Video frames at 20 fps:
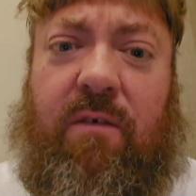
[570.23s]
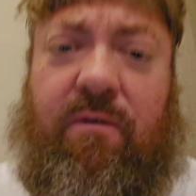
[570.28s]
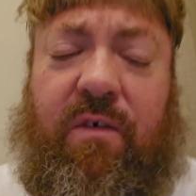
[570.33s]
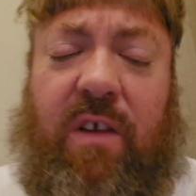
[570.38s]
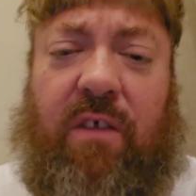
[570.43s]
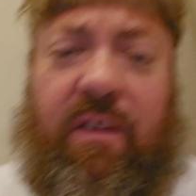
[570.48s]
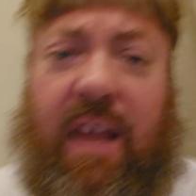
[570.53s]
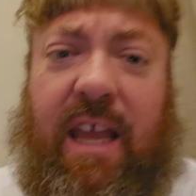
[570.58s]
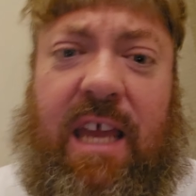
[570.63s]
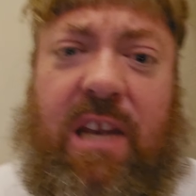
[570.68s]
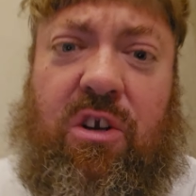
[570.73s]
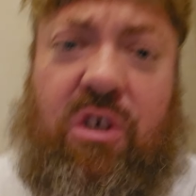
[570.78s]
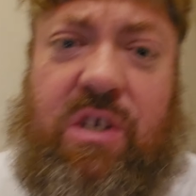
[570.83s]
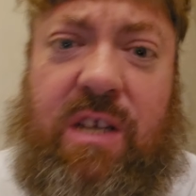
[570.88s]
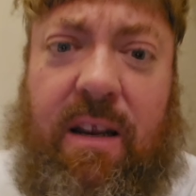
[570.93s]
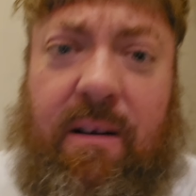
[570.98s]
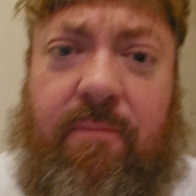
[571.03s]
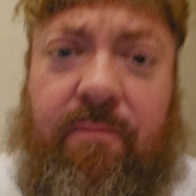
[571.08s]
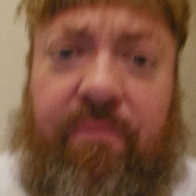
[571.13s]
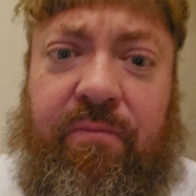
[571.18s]
You can feel the
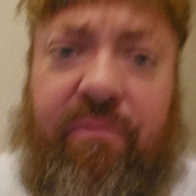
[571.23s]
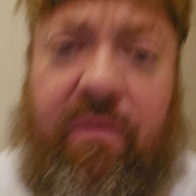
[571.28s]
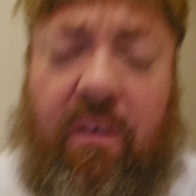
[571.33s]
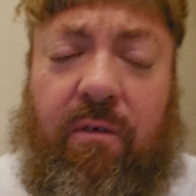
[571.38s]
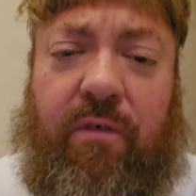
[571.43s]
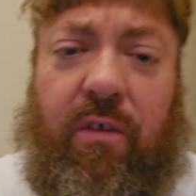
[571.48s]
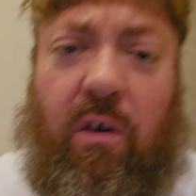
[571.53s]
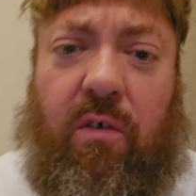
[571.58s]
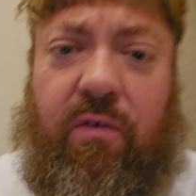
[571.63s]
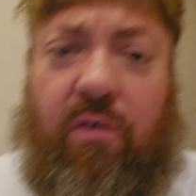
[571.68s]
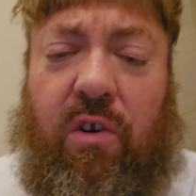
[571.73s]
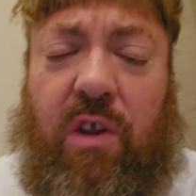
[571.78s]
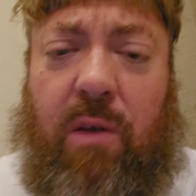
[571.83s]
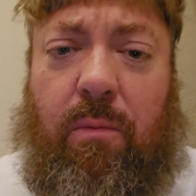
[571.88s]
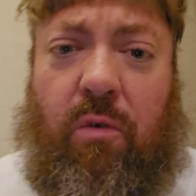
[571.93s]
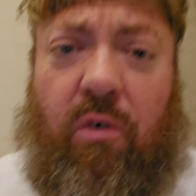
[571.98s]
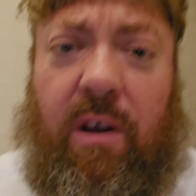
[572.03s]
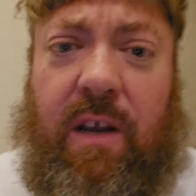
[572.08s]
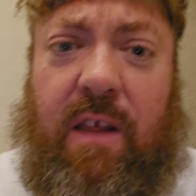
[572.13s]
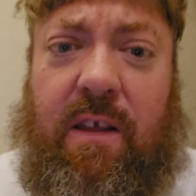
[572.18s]
energy flow
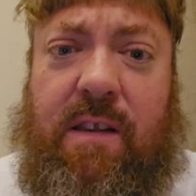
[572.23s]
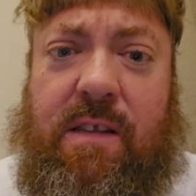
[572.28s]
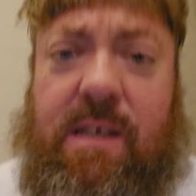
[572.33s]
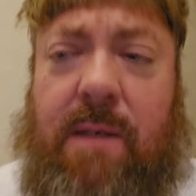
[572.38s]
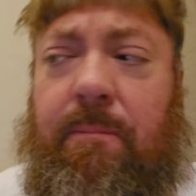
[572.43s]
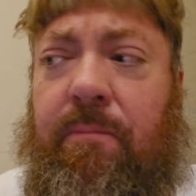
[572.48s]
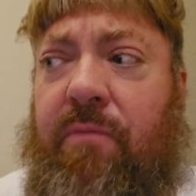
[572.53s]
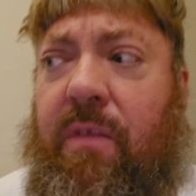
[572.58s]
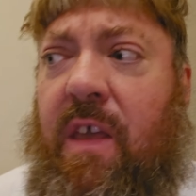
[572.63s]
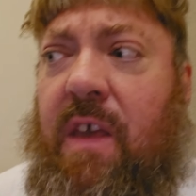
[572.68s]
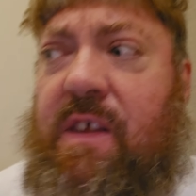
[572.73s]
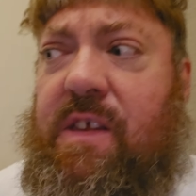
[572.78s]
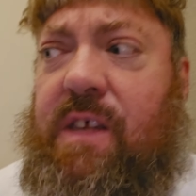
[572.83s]
through your meridians.